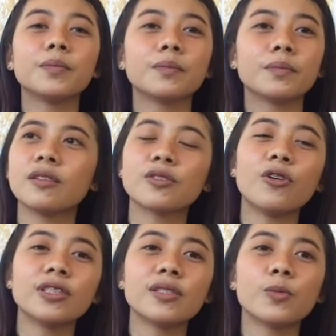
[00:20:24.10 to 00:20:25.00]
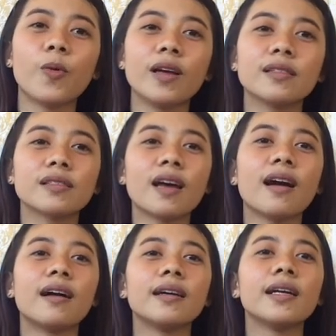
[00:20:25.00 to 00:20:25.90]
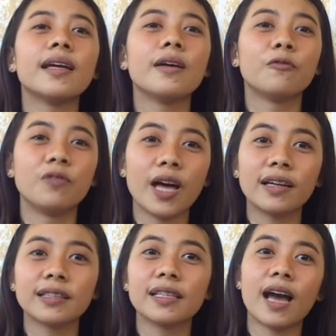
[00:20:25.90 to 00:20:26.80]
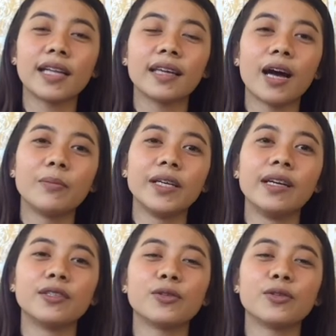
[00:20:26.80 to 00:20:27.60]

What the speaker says: saw this one sa vlog ni Ate Abigail.